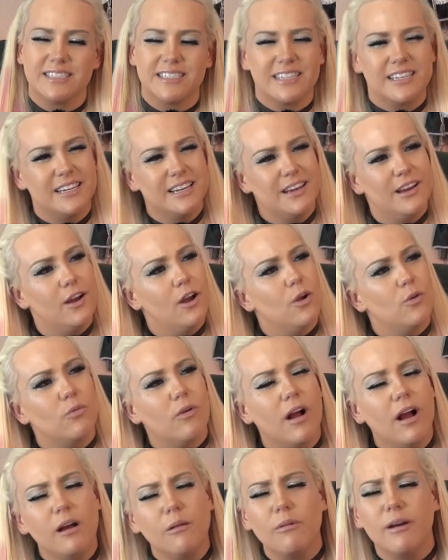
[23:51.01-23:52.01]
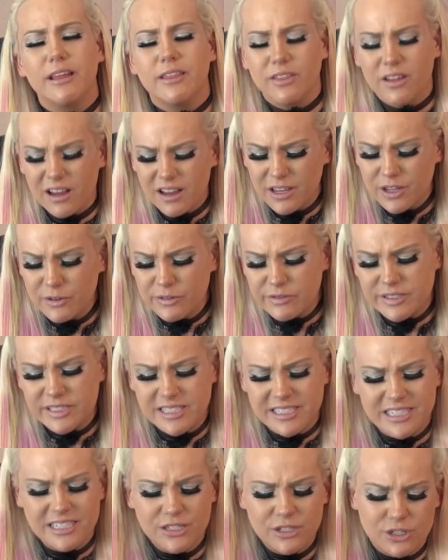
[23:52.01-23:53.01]
Like Rob, I thought you've
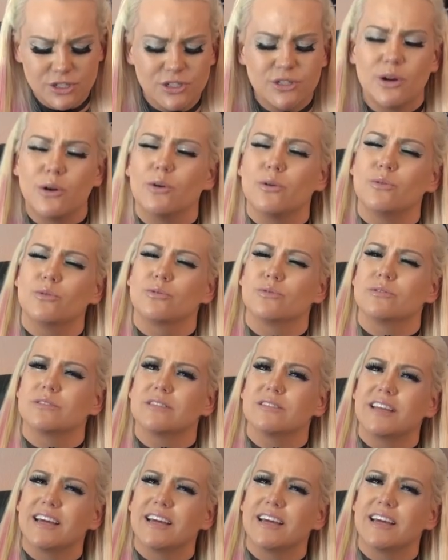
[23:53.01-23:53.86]
seen shows.